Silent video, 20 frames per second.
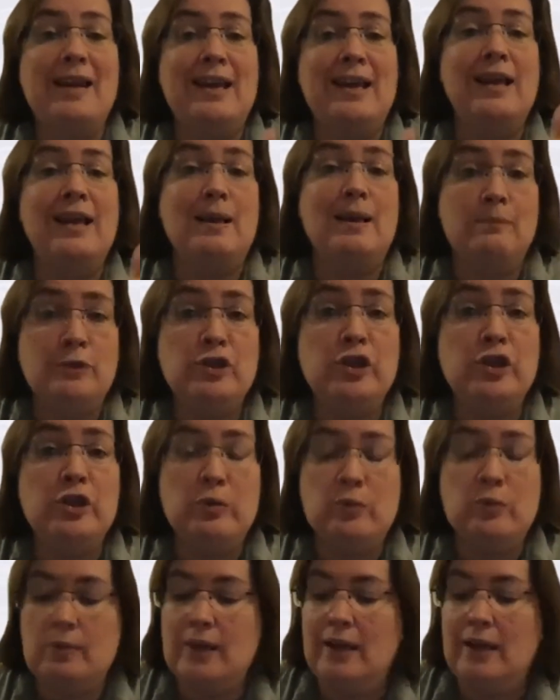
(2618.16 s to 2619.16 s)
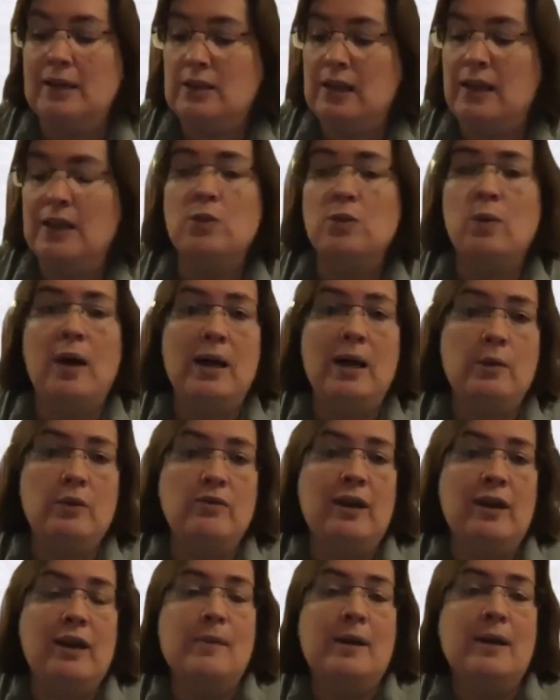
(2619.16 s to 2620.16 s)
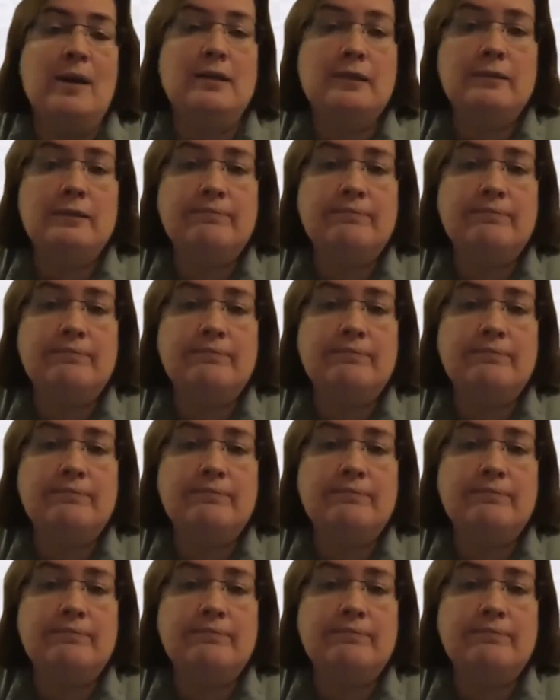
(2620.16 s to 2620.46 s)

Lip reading: them do? That's what I would recommend.